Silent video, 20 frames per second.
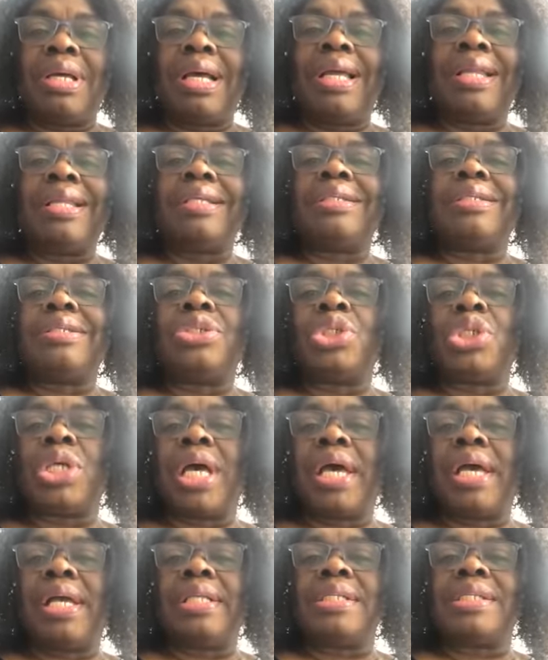A little
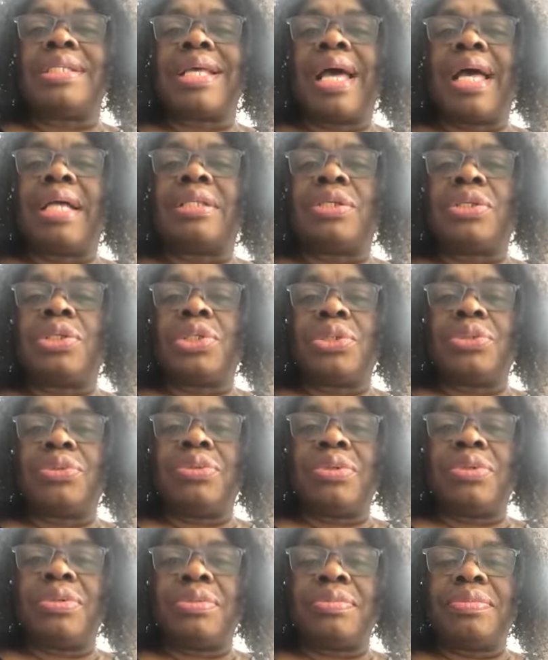child's
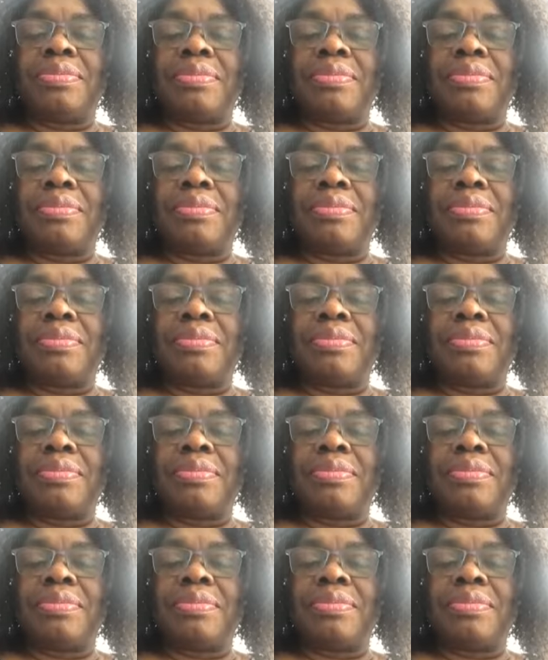attitude.